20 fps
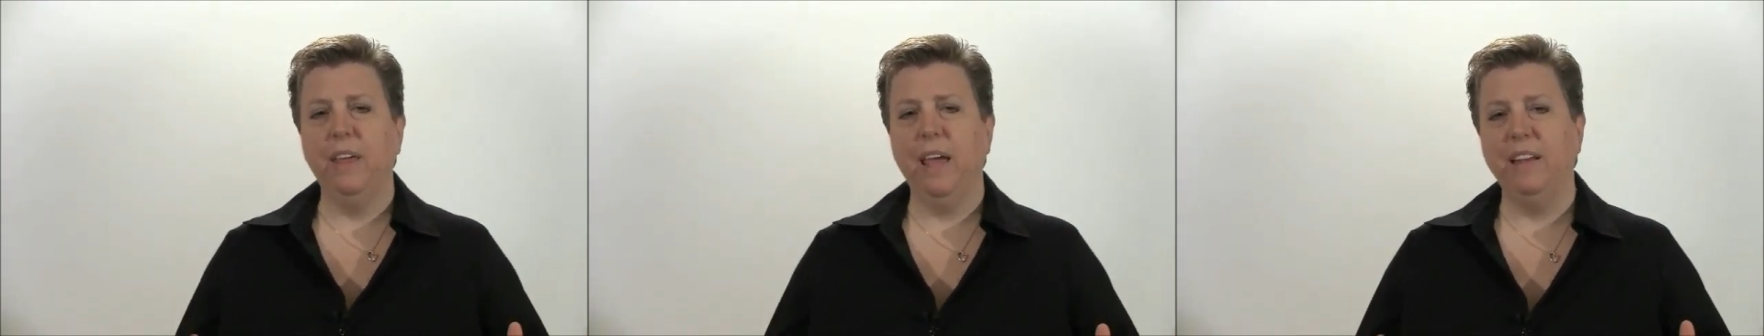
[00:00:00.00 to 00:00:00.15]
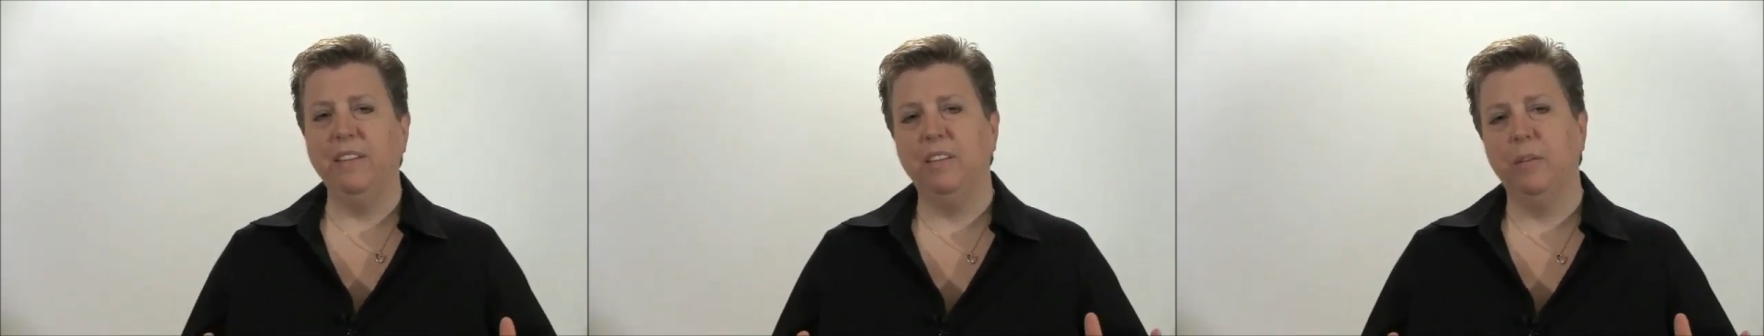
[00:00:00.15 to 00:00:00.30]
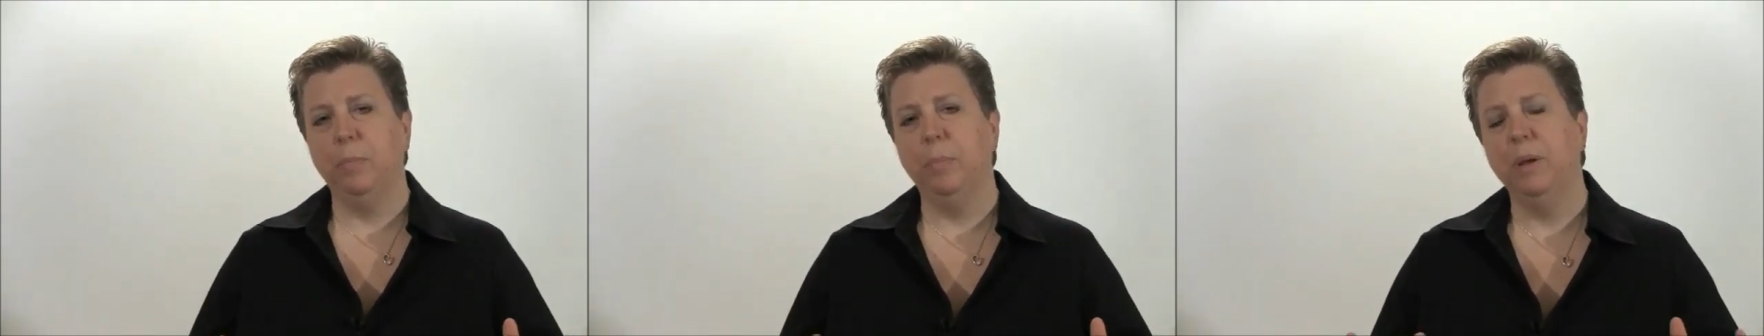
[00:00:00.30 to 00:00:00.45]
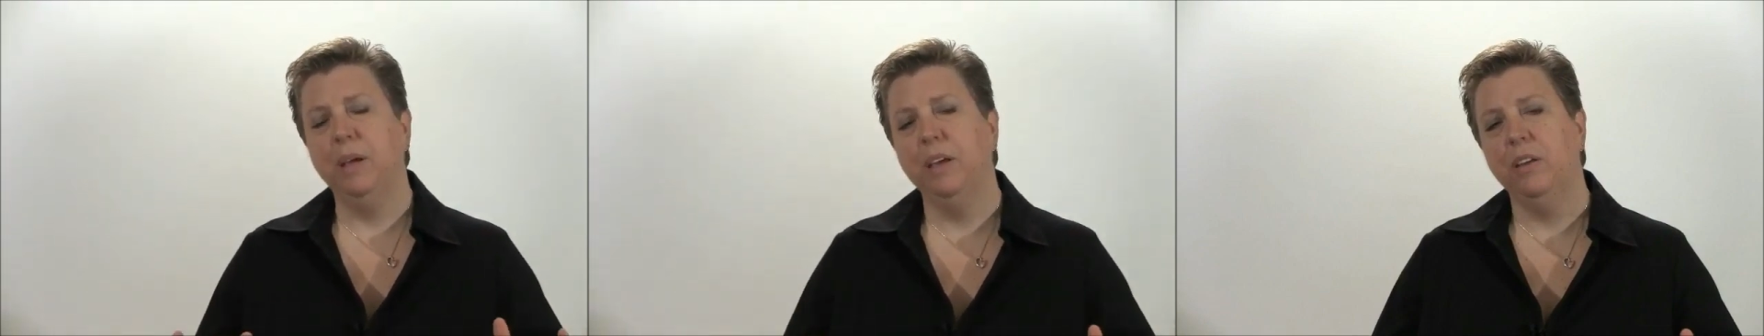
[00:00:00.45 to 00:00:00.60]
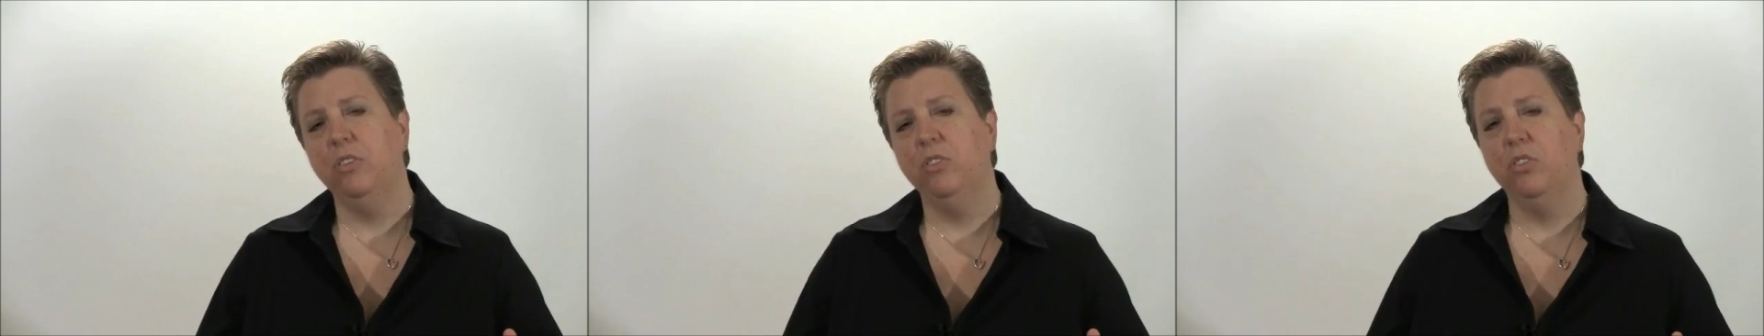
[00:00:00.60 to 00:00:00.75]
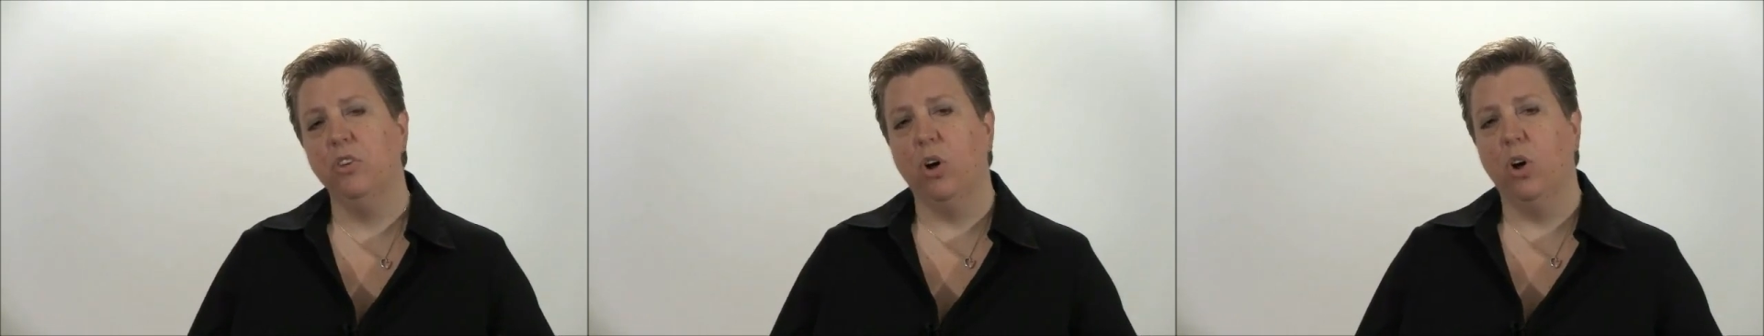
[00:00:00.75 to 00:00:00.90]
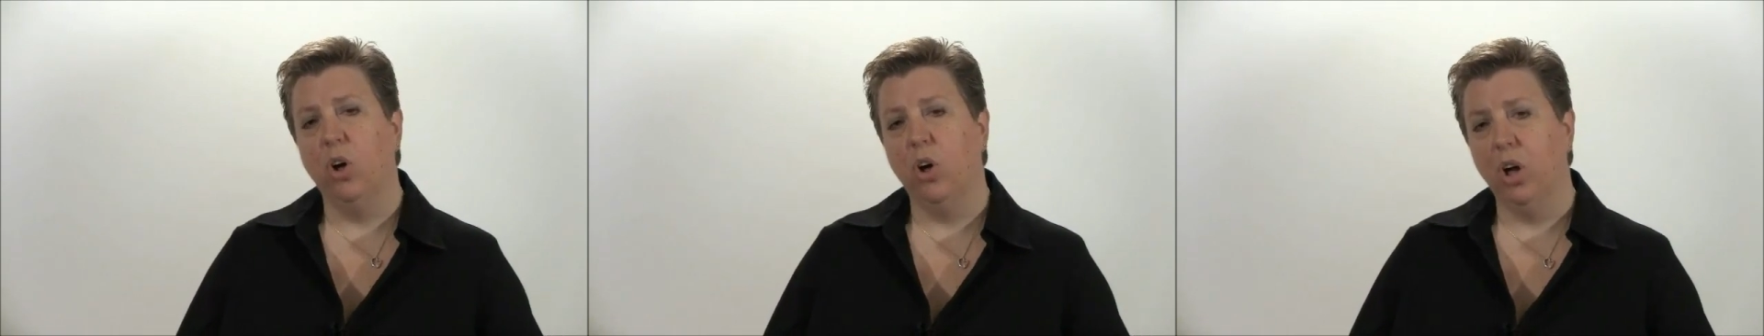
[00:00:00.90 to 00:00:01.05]
that
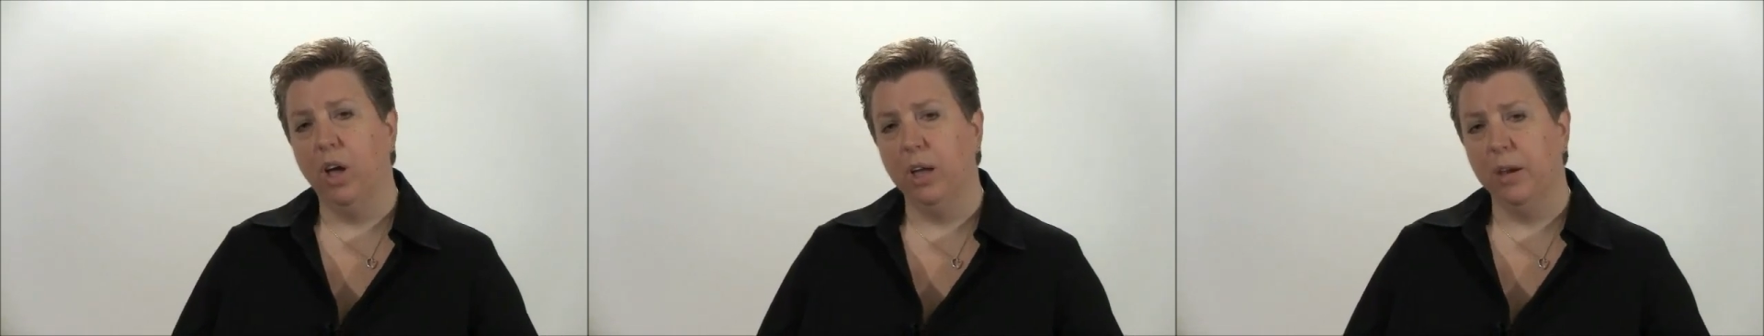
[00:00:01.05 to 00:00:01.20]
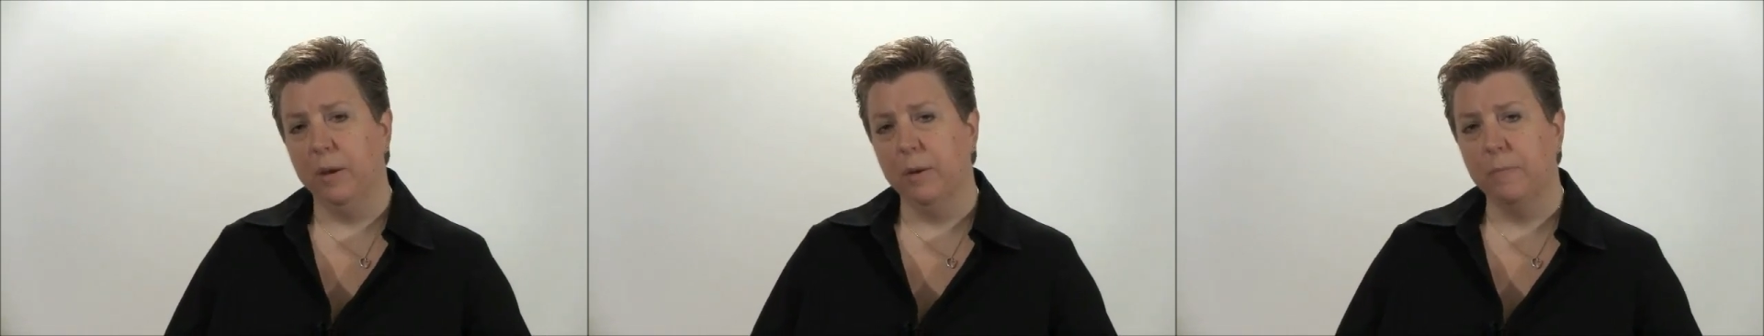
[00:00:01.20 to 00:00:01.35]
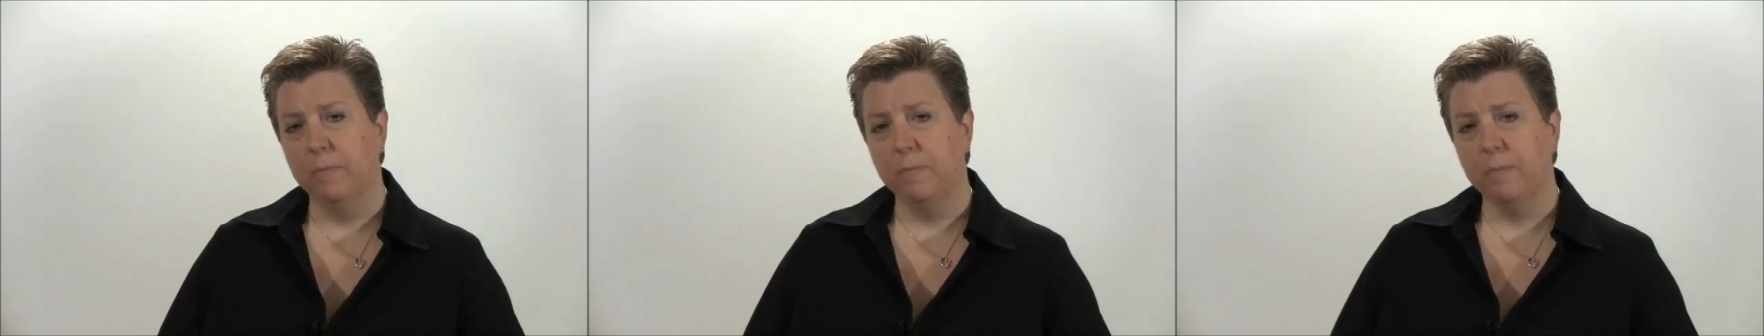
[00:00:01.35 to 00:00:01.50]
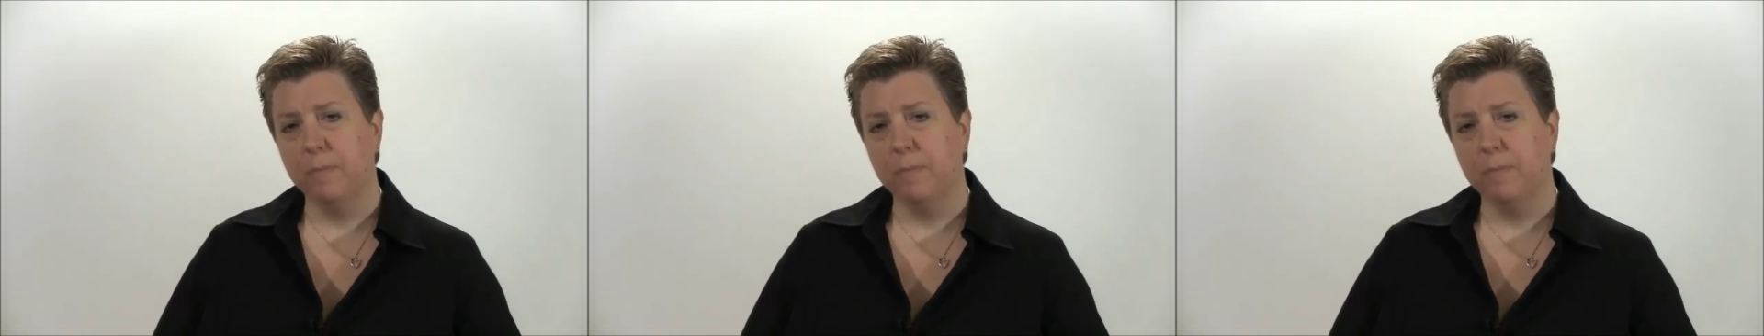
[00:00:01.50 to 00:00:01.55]
depends on